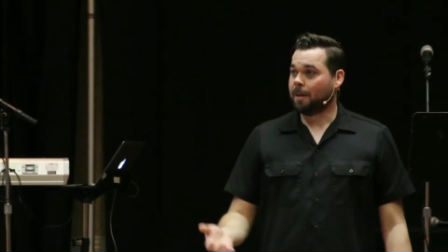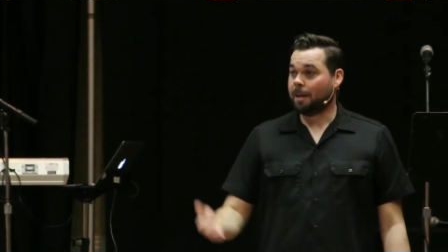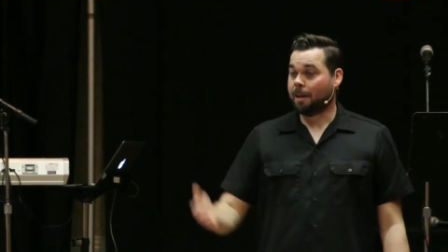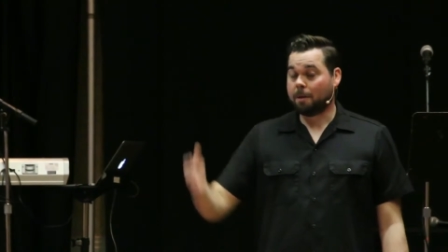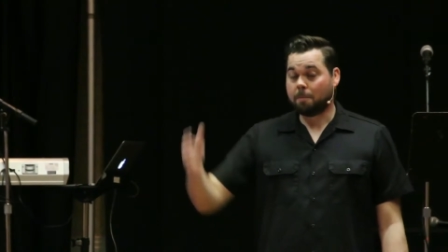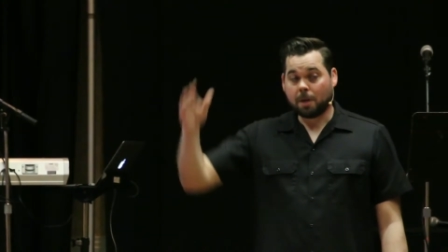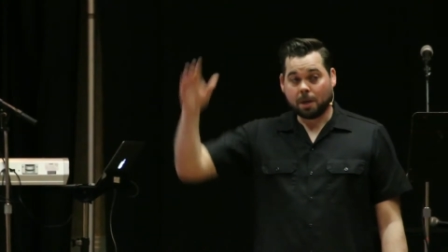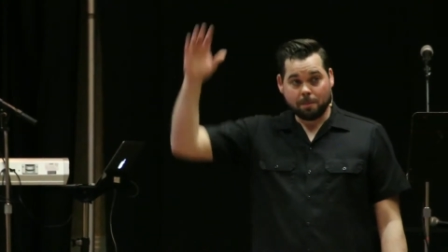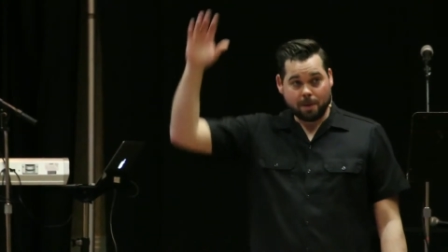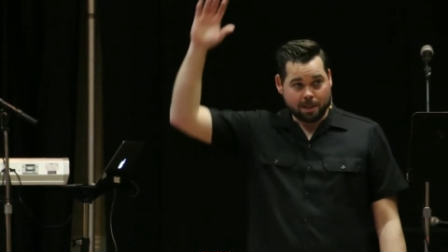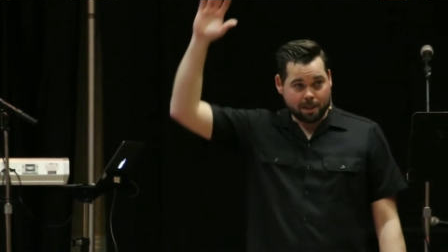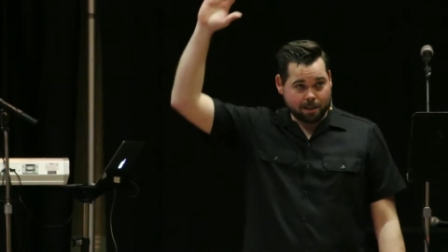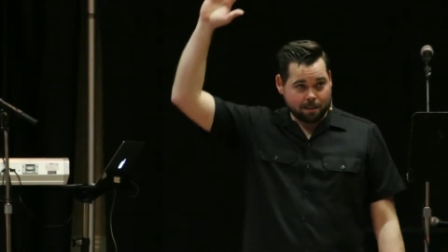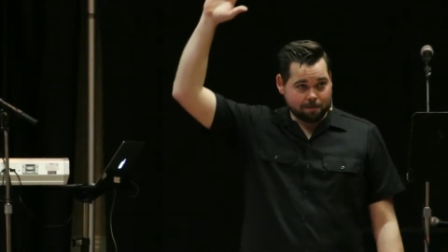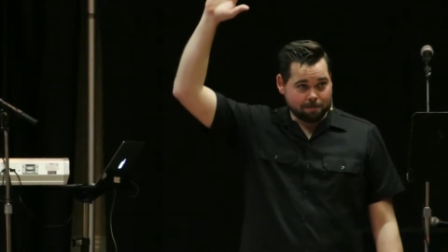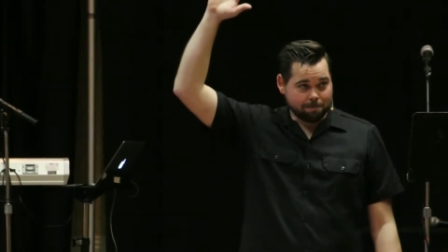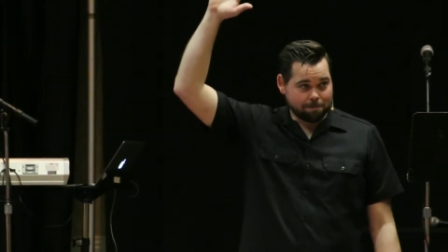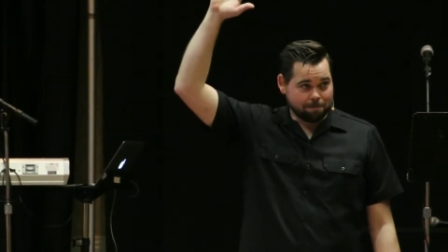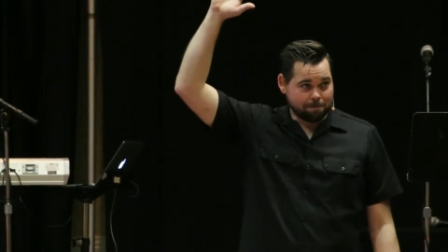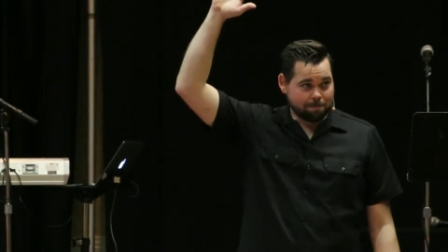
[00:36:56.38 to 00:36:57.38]
Anybody been there?
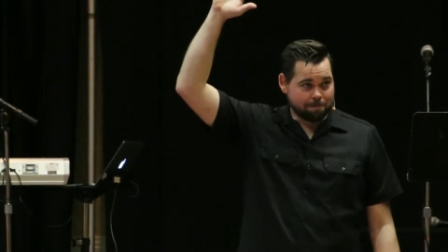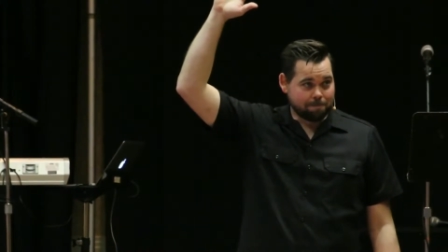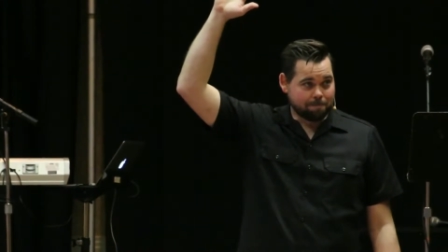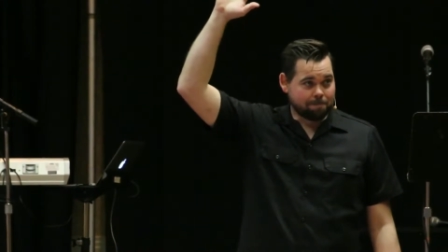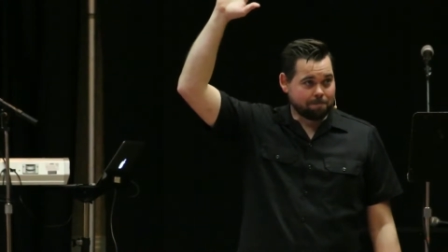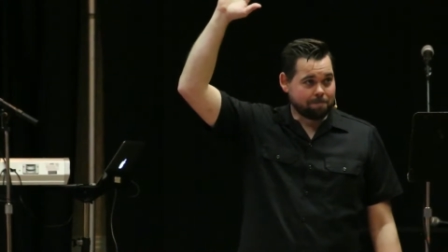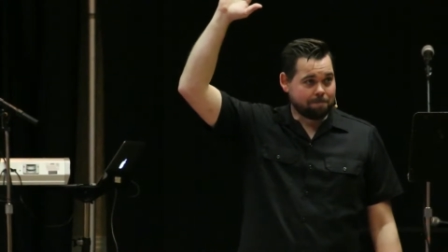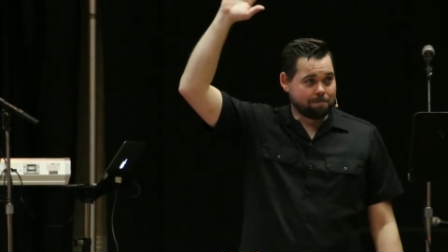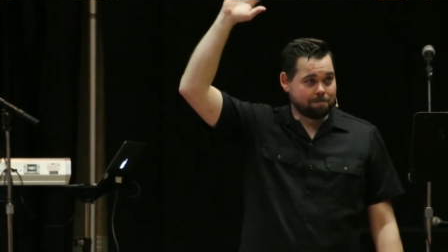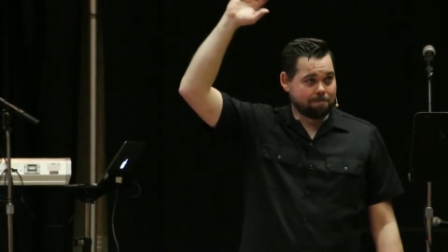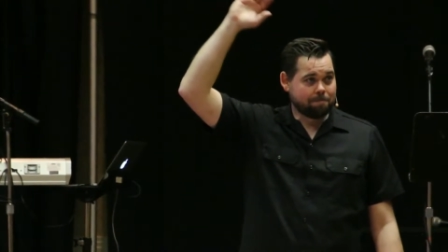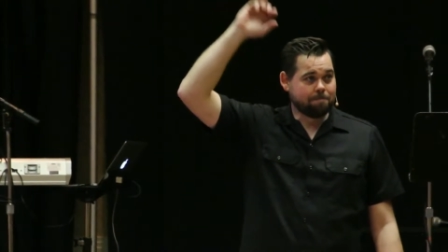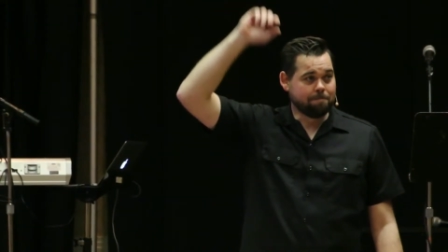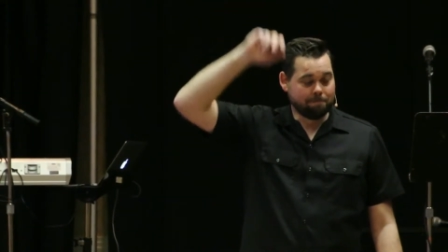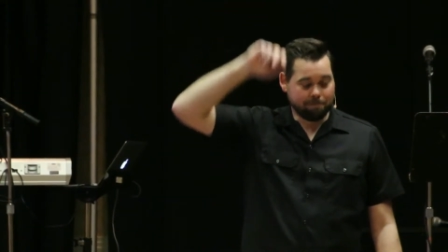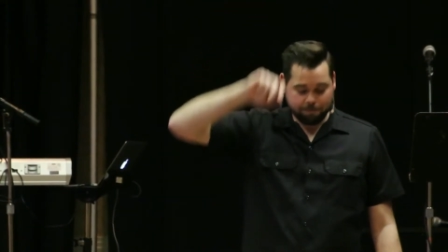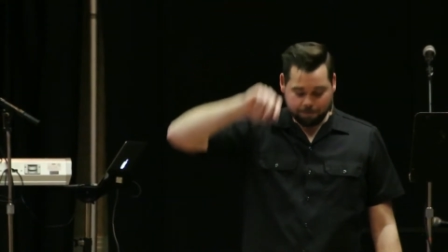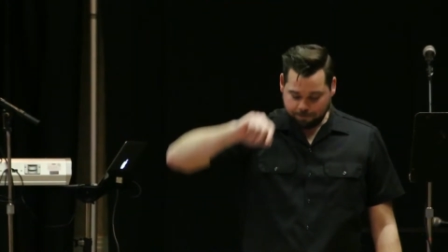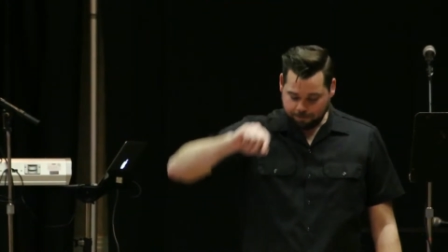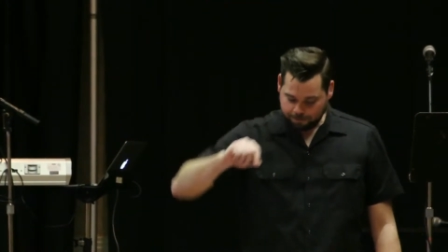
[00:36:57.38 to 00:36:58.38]

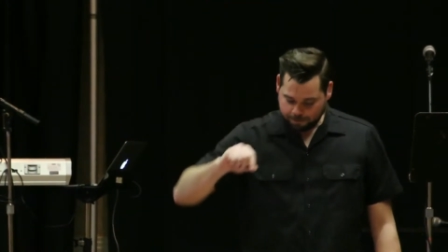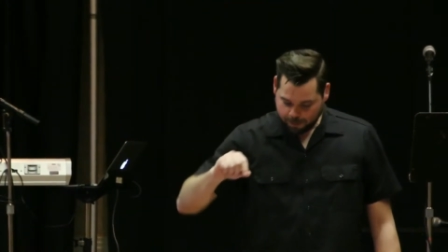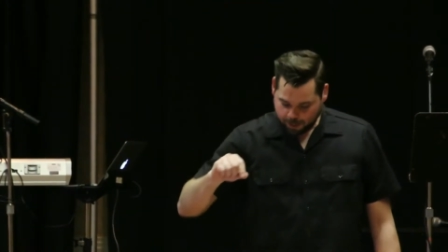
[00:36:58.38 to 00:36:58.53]
Mm-hmm.